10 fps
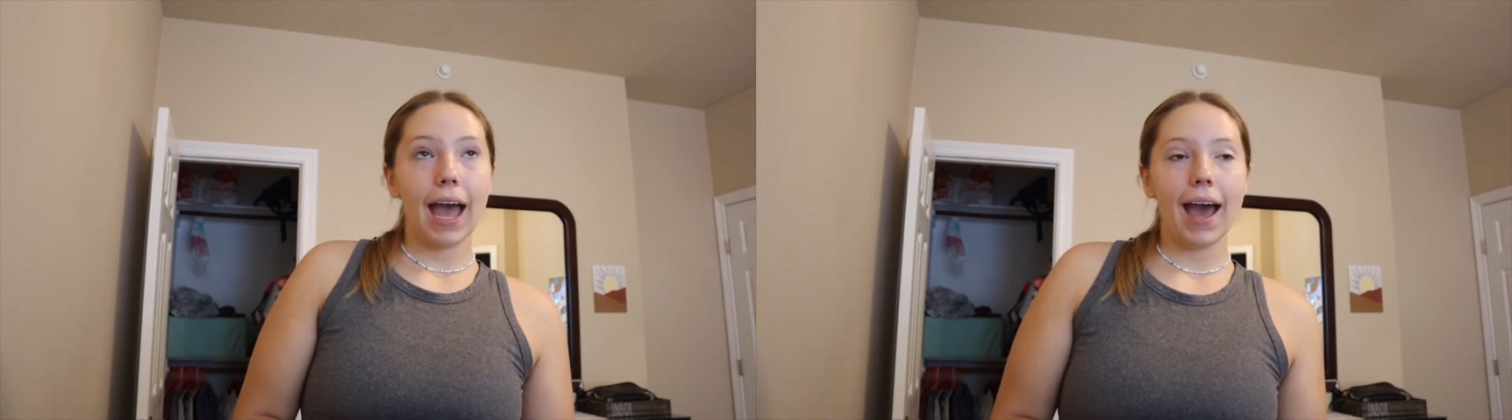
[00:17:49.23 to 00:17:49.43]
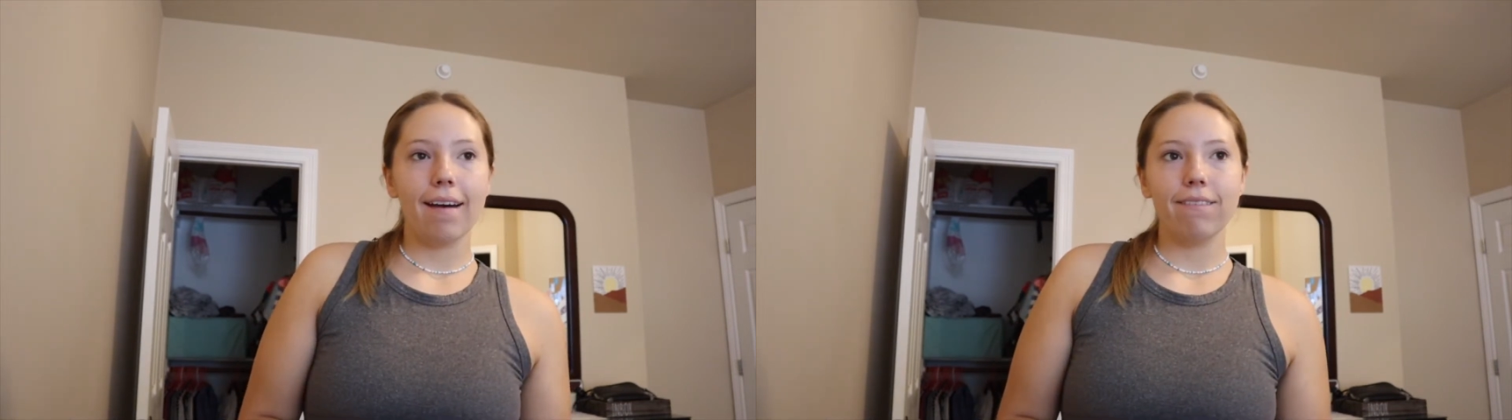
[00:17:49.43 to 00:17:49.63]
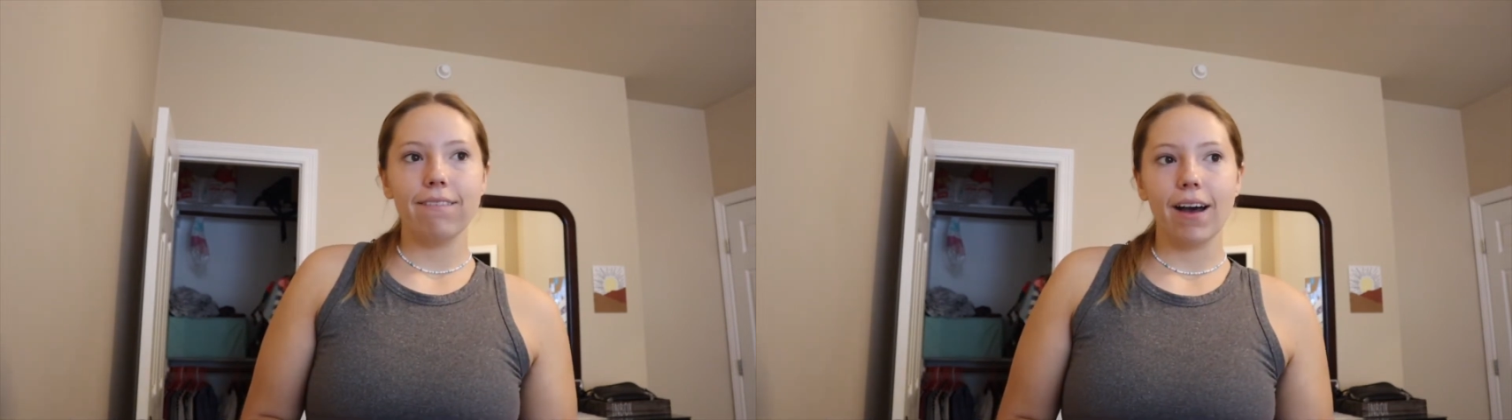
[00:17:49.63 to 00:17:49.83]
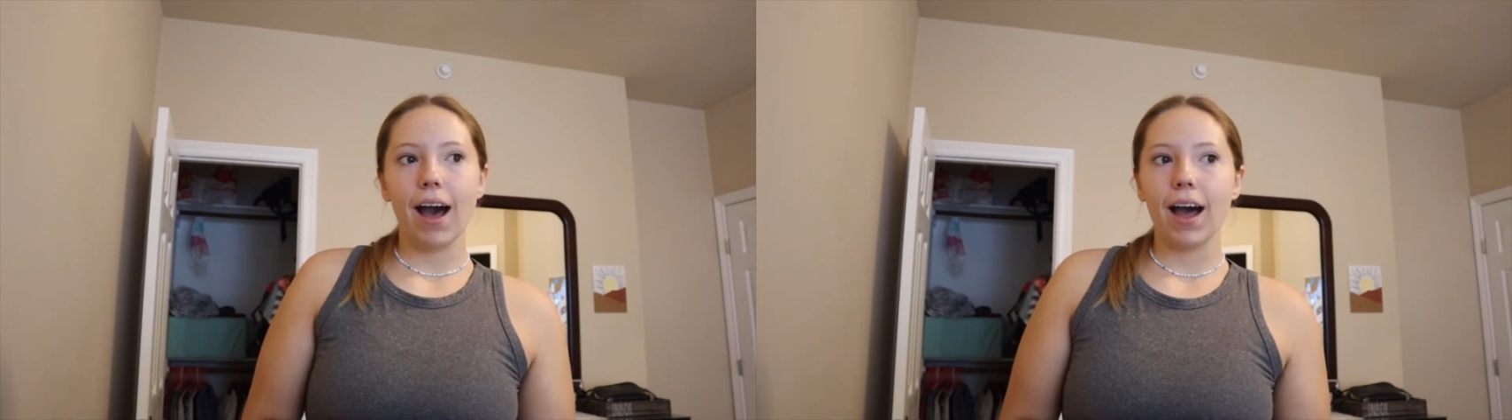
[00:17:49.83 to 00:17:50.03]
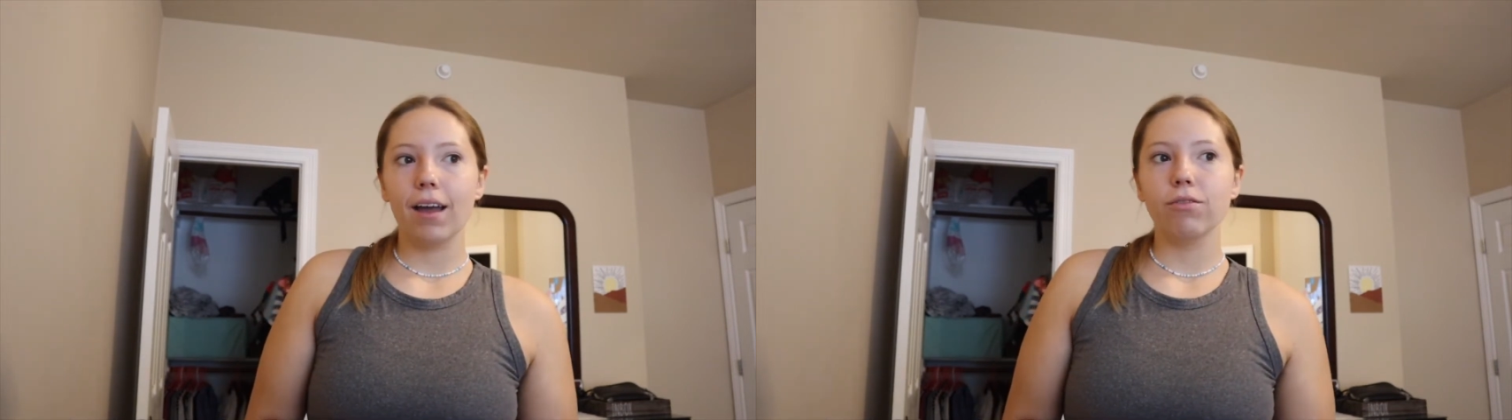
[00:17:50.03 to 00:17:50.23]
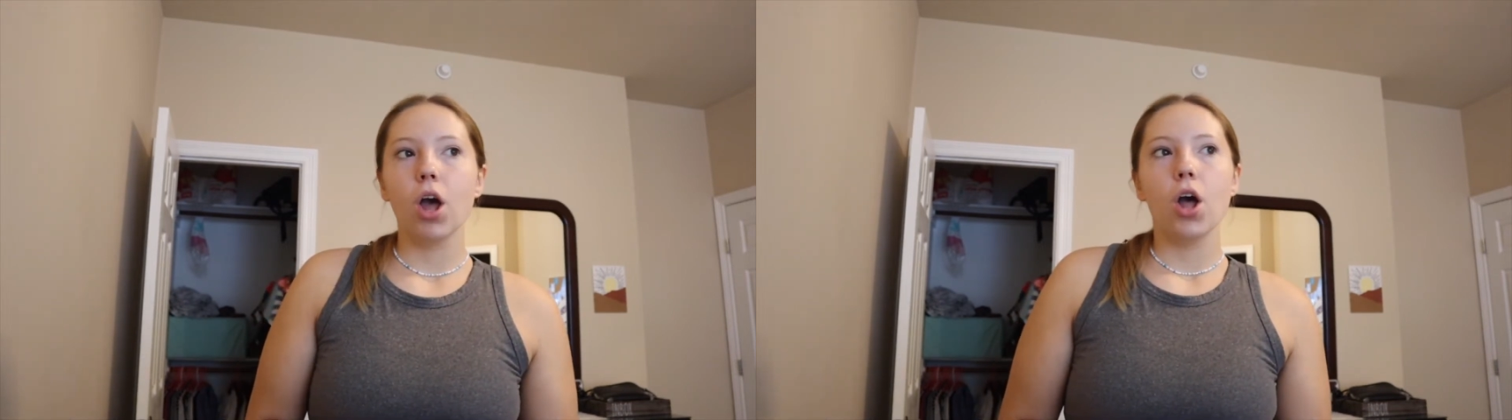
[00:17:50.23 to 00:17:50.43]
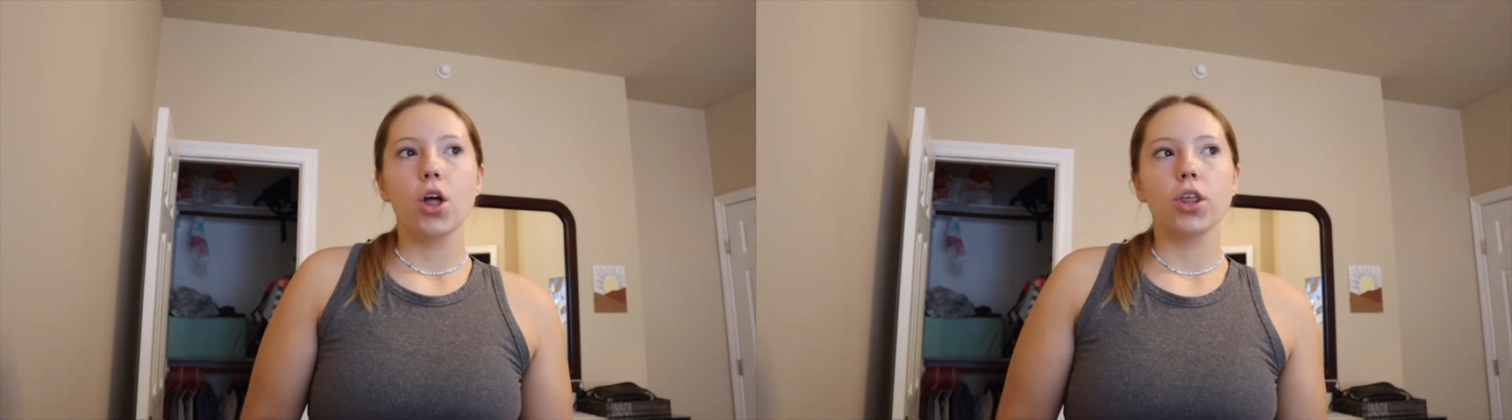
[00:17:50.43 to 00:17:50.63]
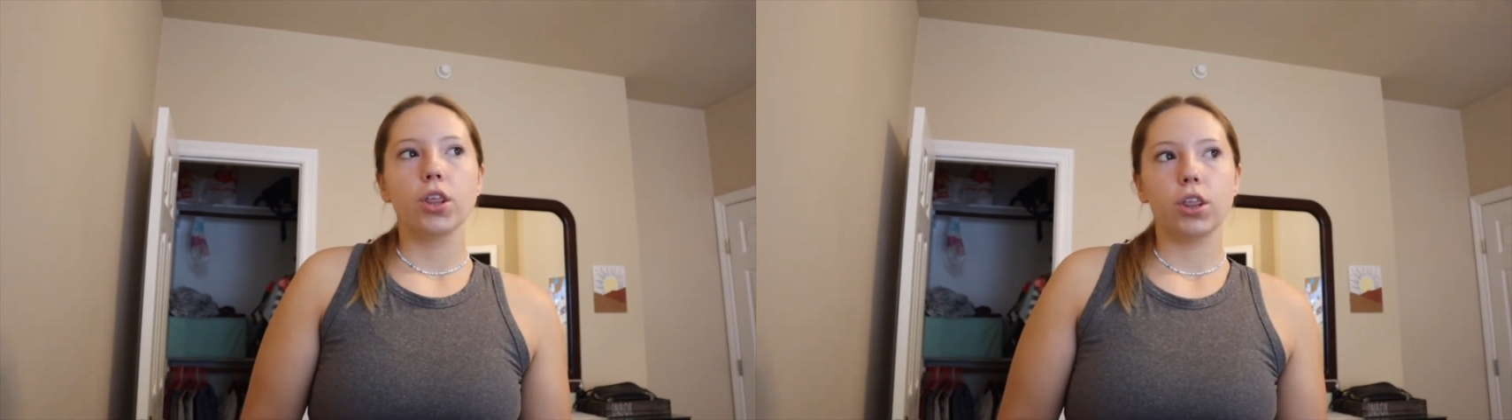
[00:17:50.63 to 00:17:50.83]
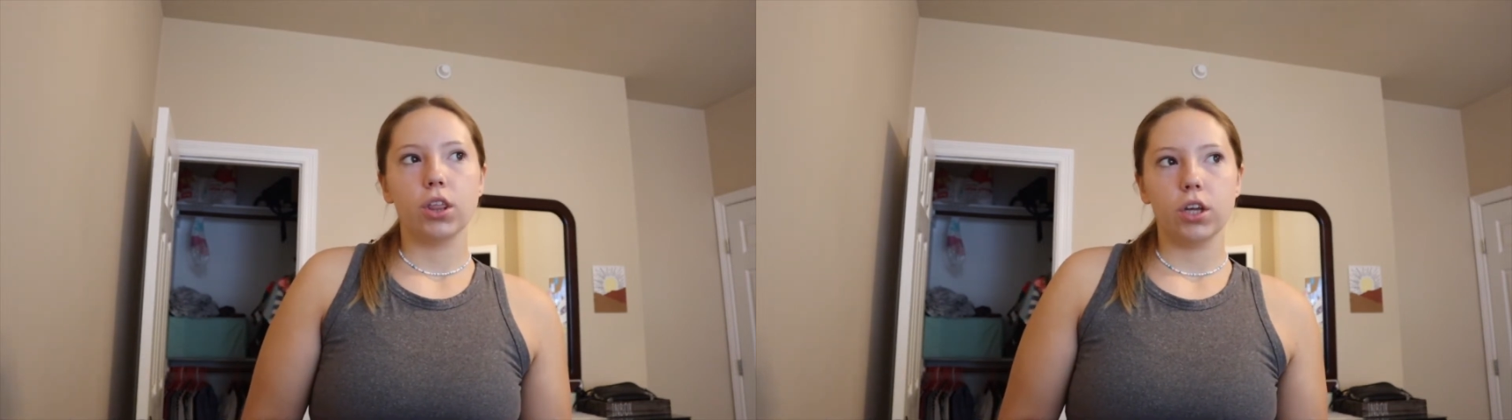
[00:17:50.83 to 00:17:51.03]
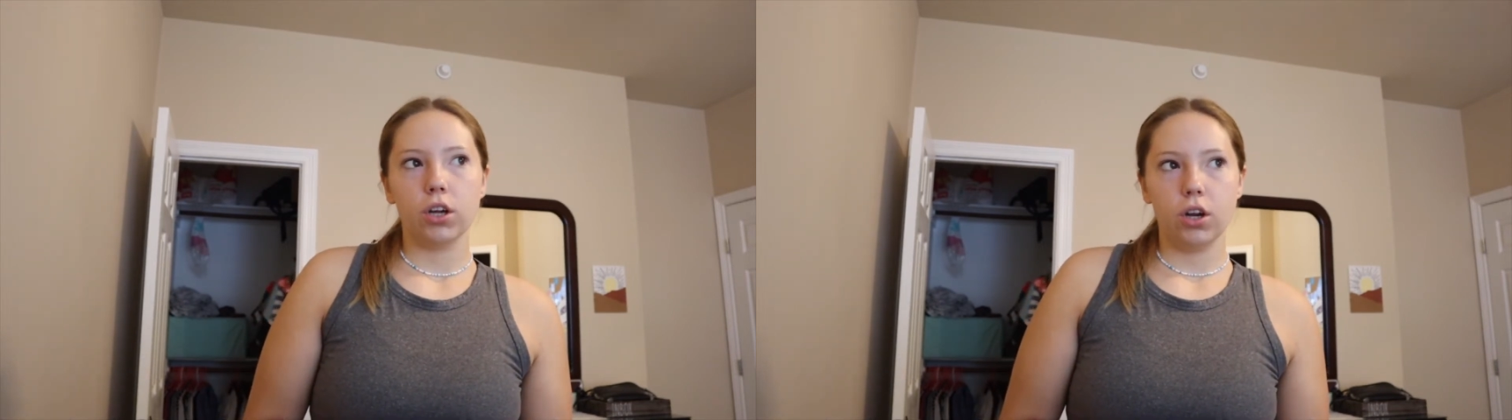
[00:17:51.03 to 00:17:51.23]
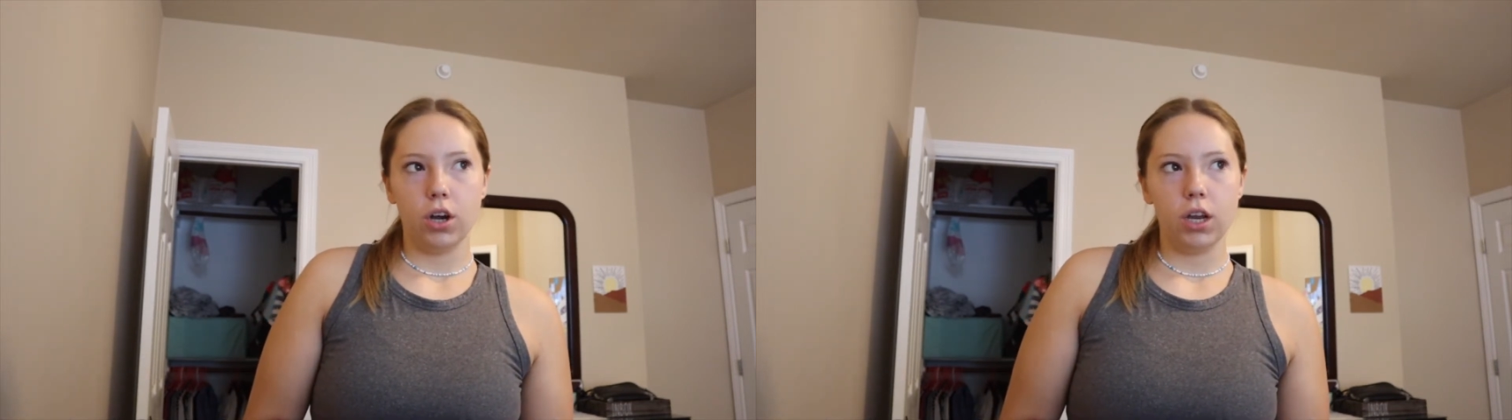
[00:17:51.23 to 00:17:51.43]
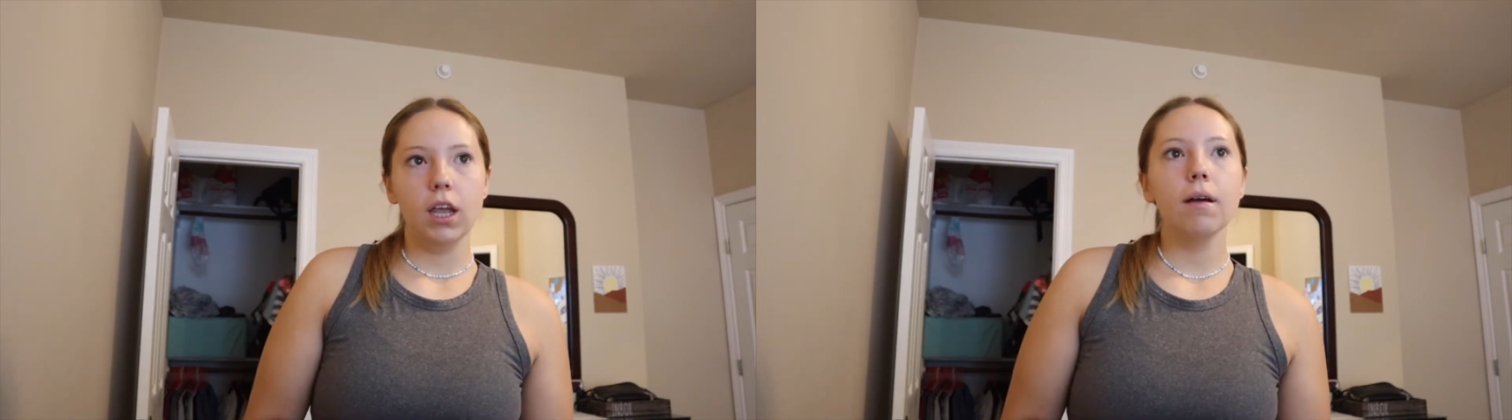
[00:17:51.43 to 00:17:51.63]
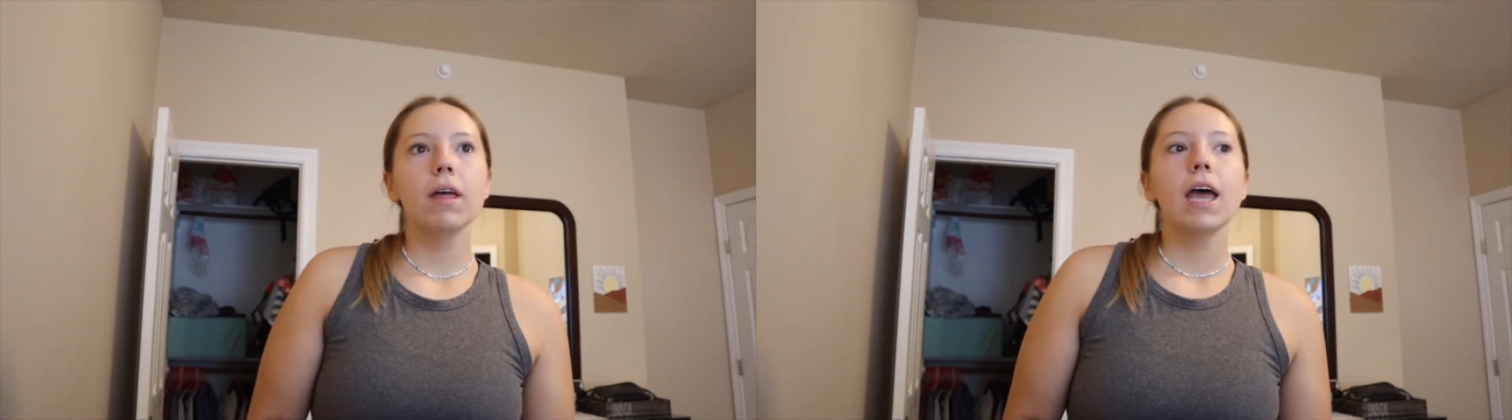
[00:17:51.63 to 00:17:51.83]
at five, 30